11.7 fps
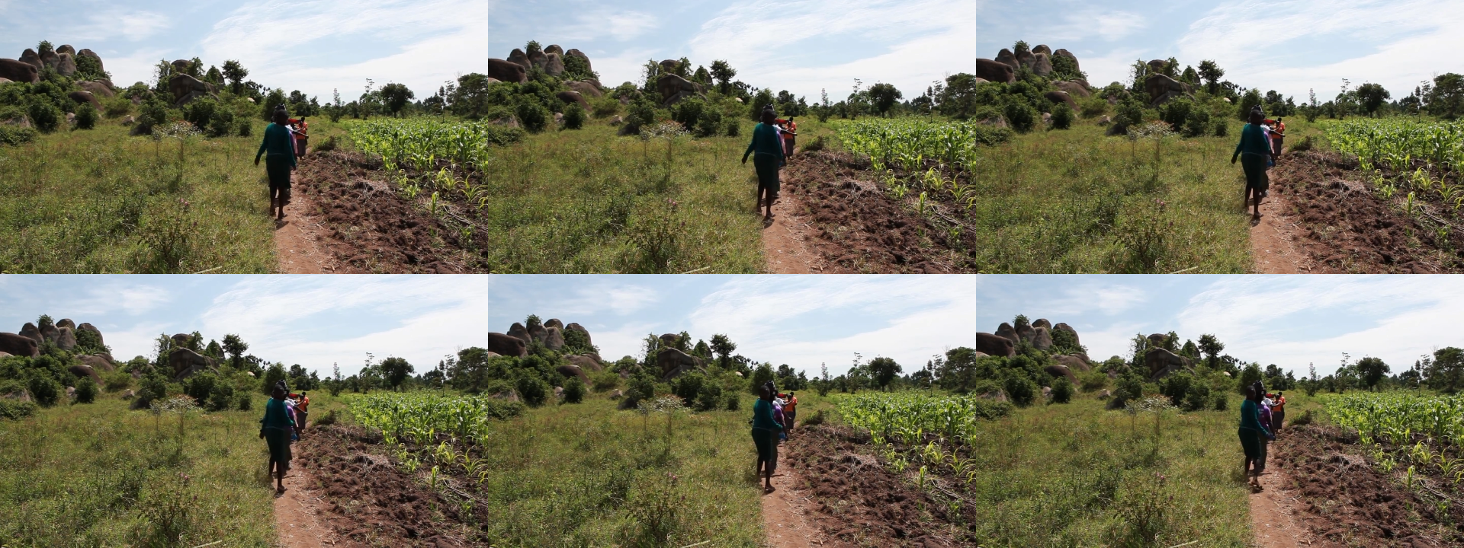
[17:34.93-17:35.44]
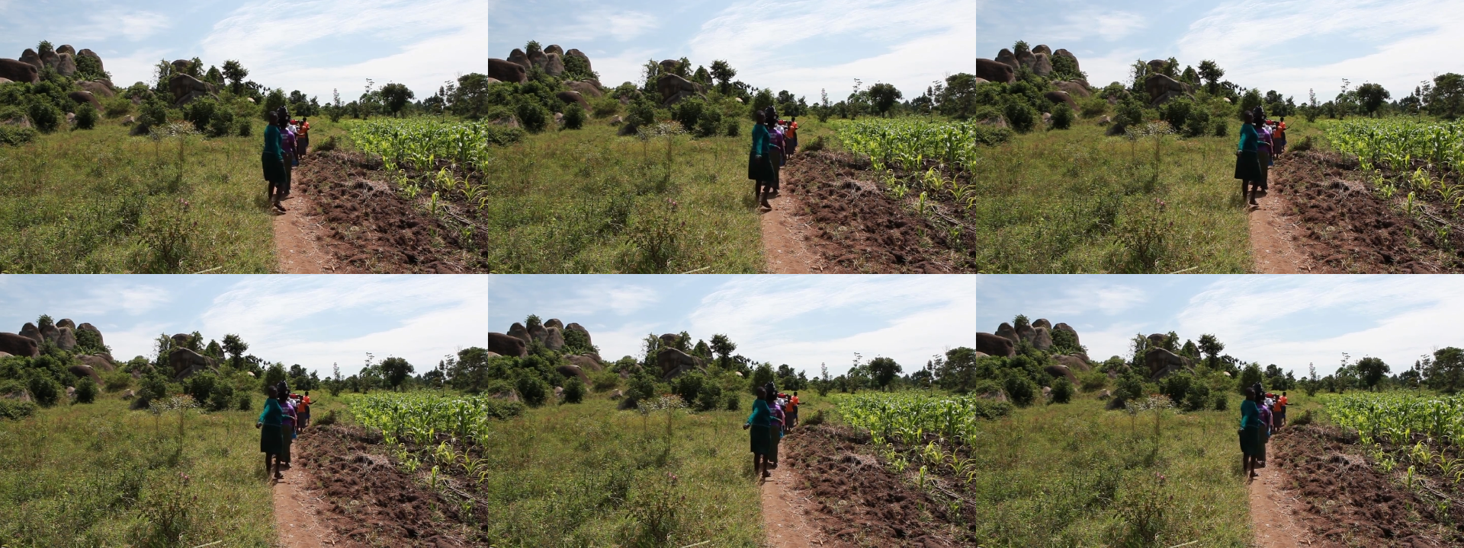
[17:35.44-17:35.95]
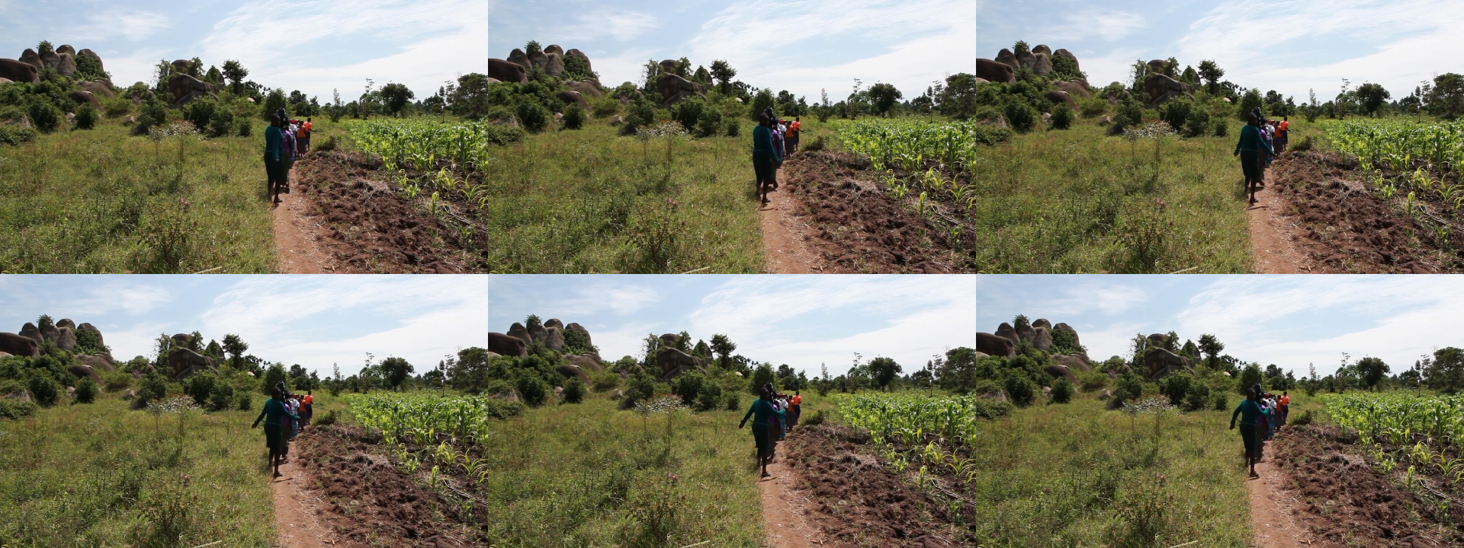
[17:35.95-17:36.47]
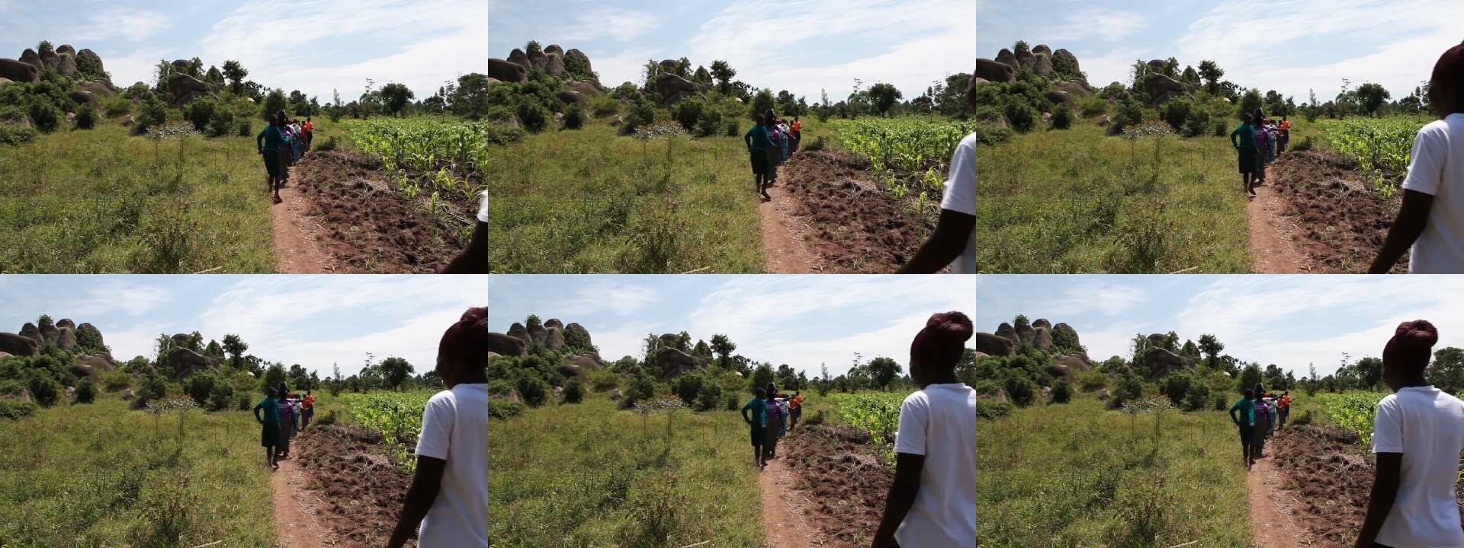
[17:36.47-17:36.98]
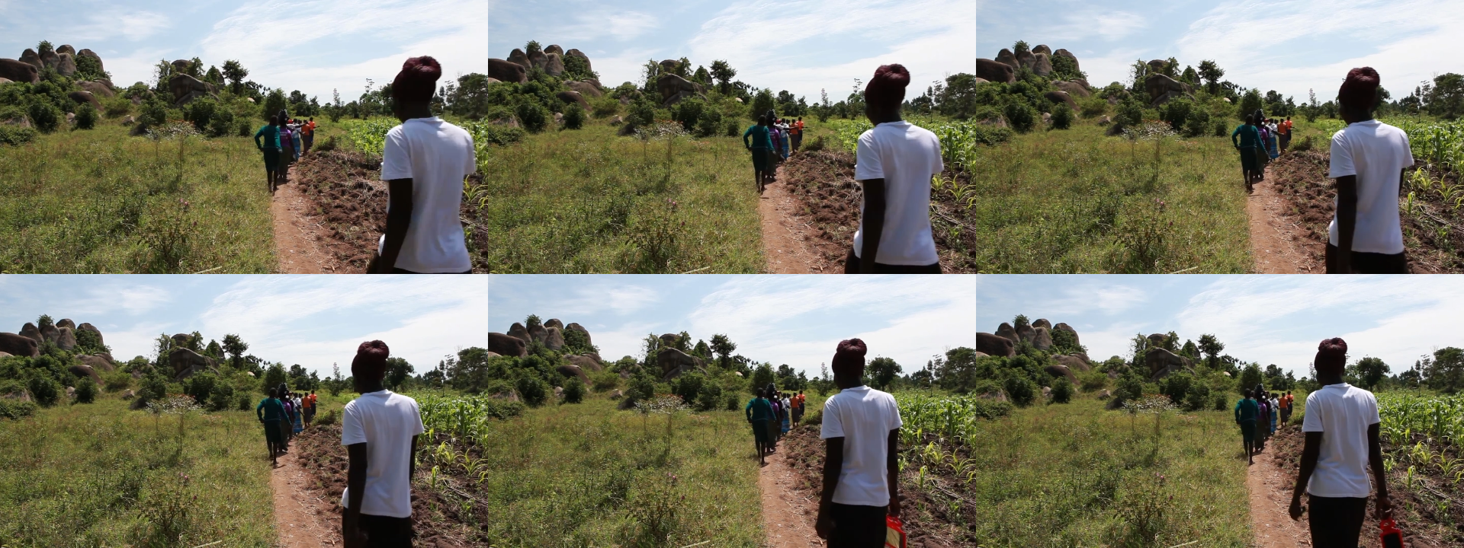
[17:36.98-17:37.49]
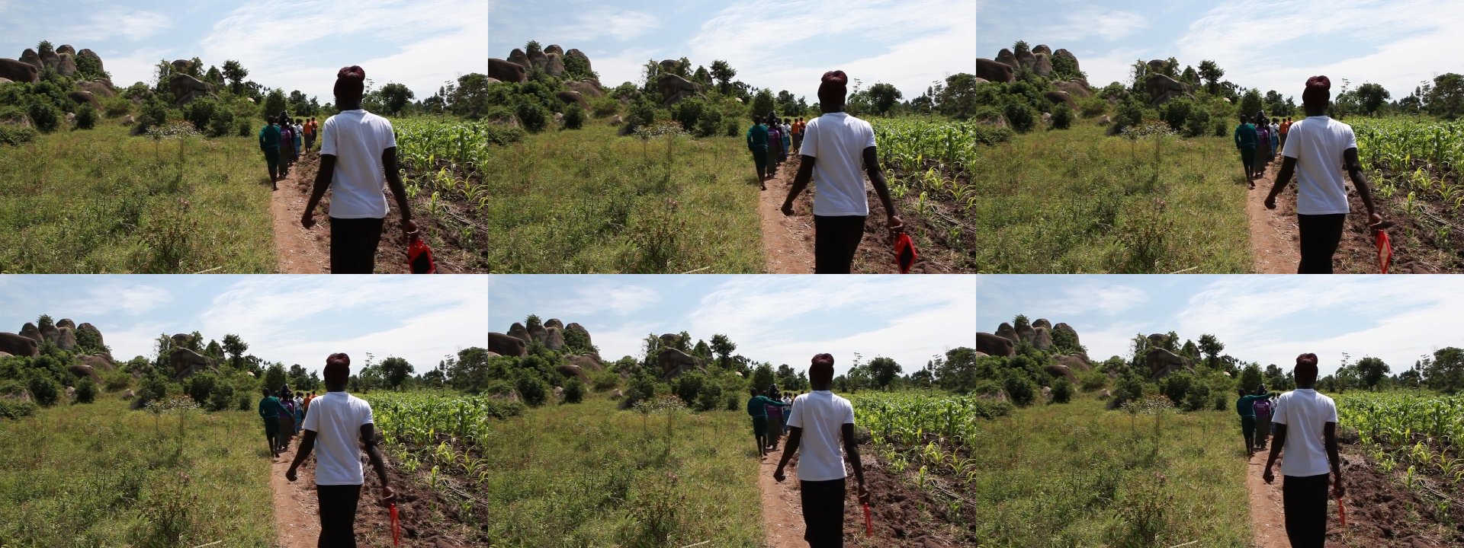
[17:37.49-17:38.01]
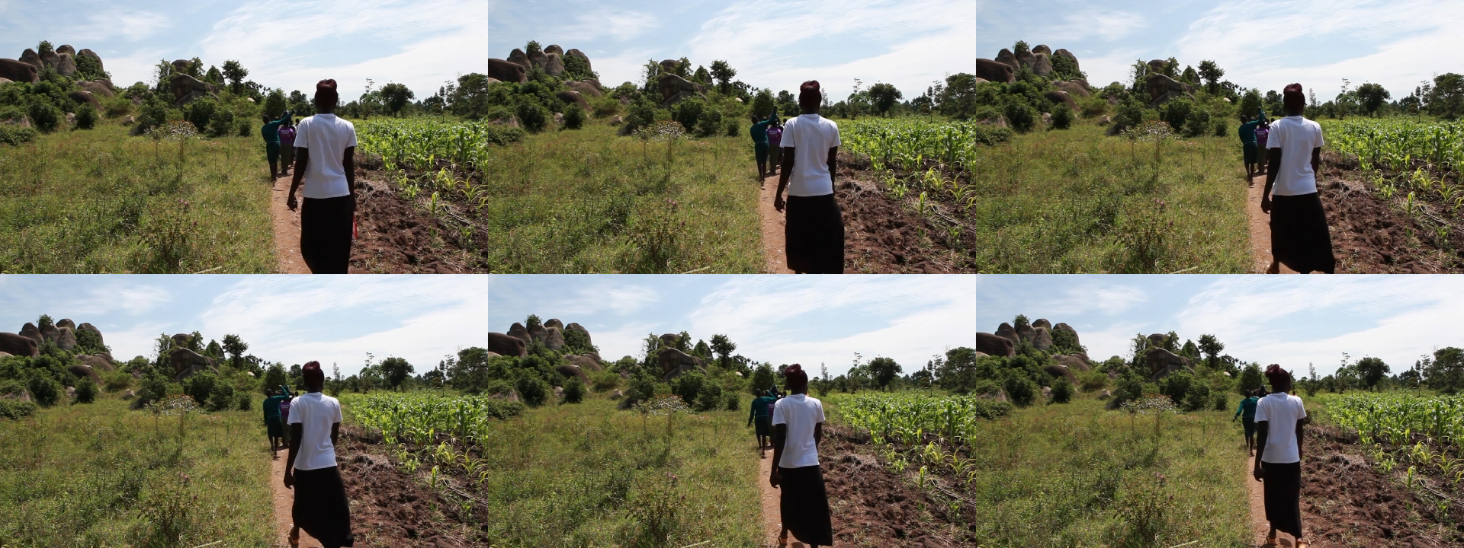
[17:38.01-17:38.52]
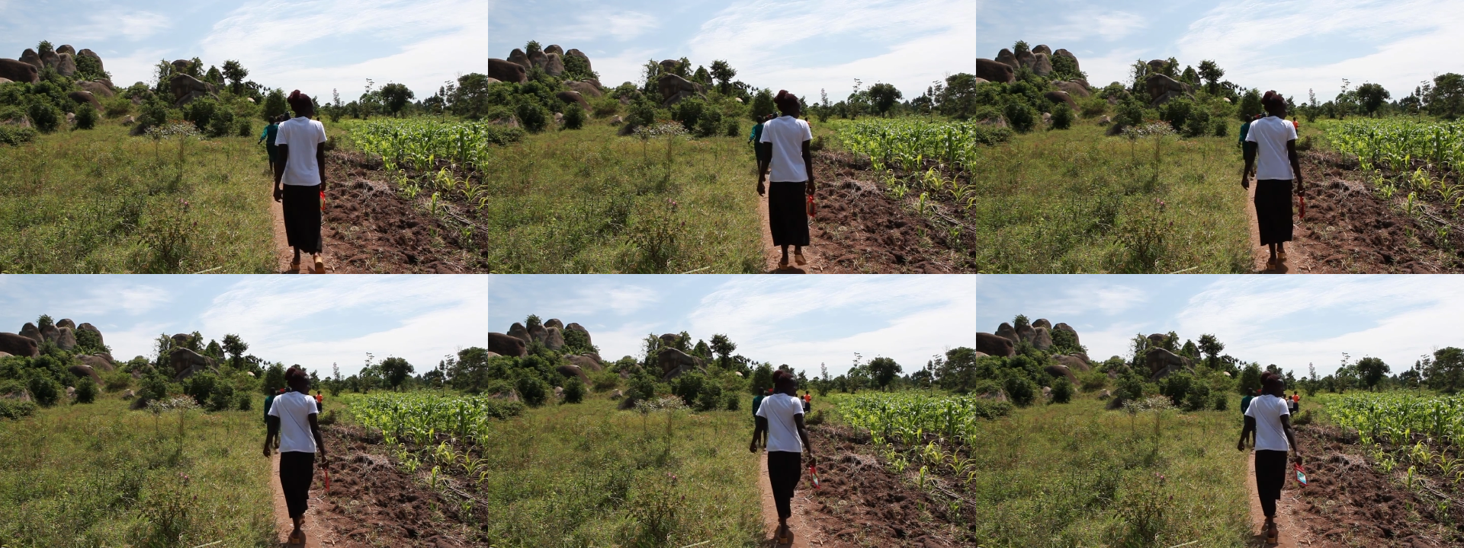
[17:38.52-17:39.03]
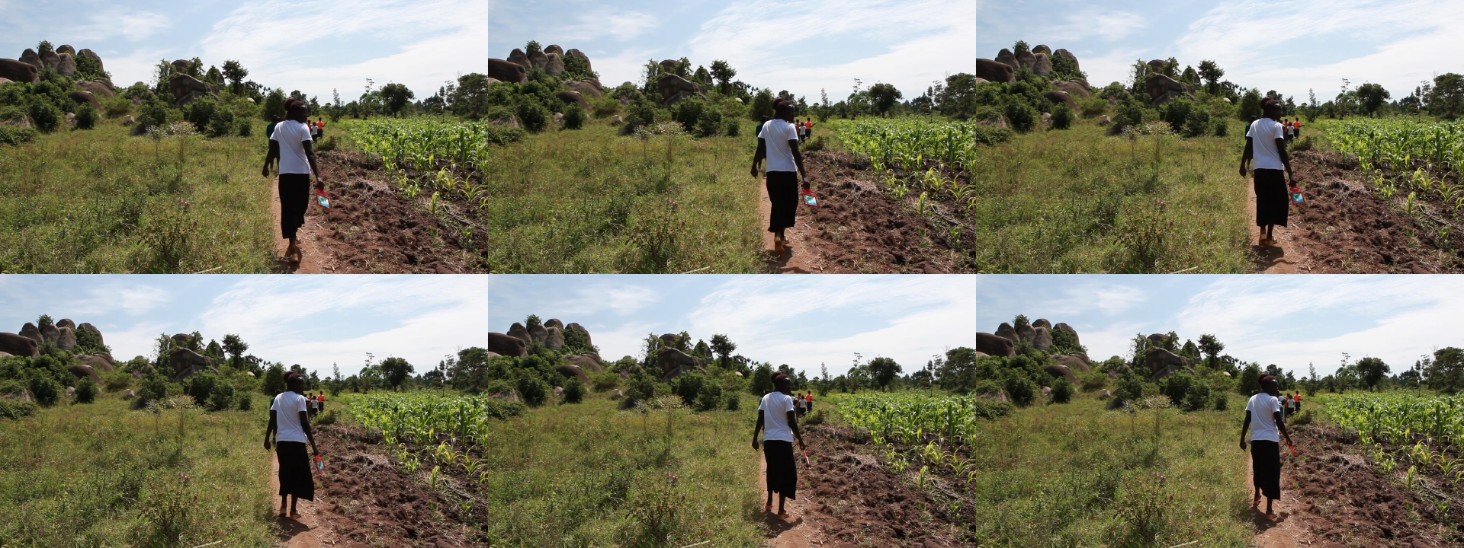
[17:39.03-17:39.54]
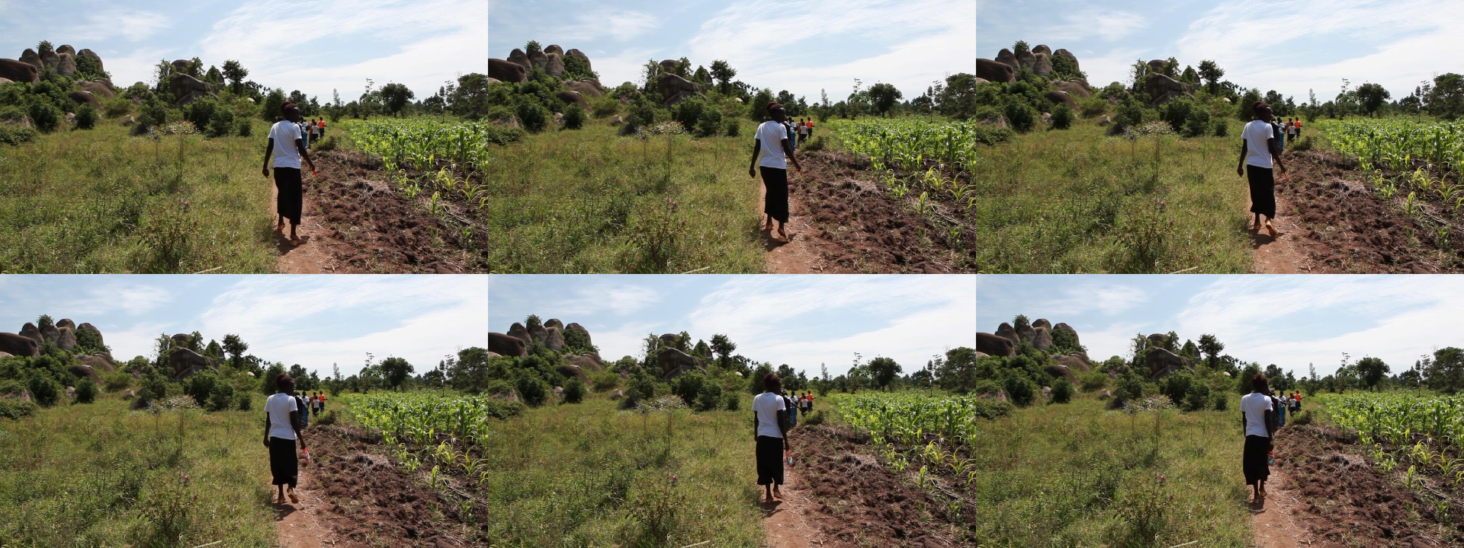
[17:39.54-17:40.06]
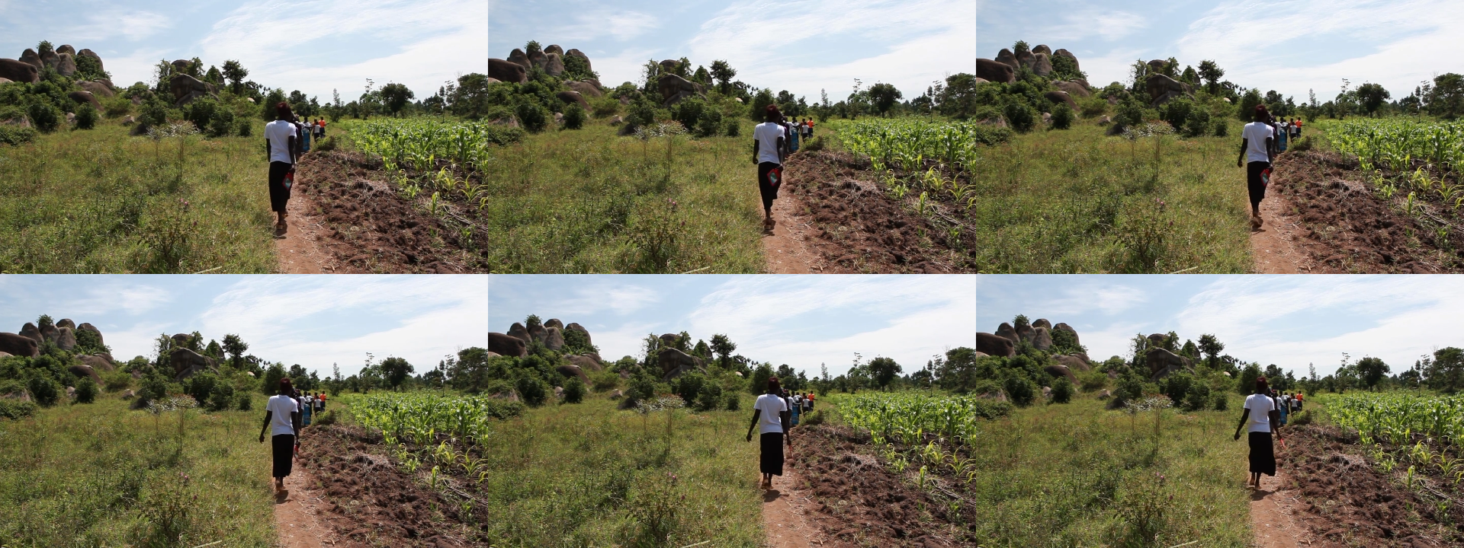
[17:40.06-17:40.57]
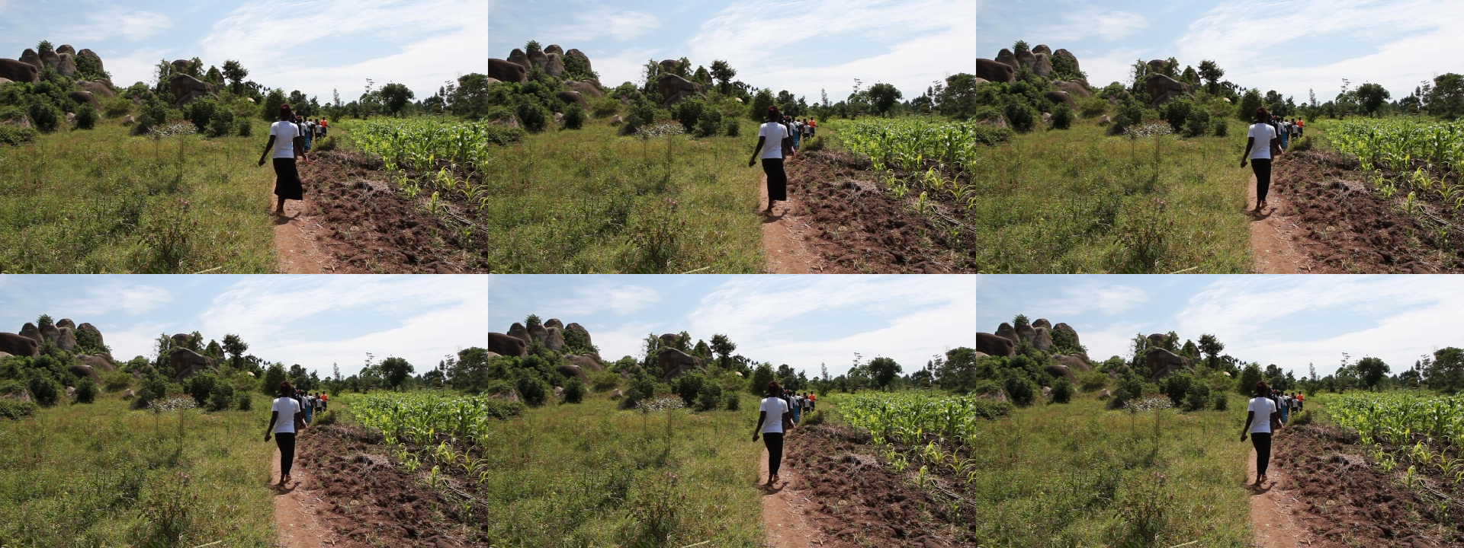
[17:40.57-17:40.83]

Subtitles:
(no speaker visible)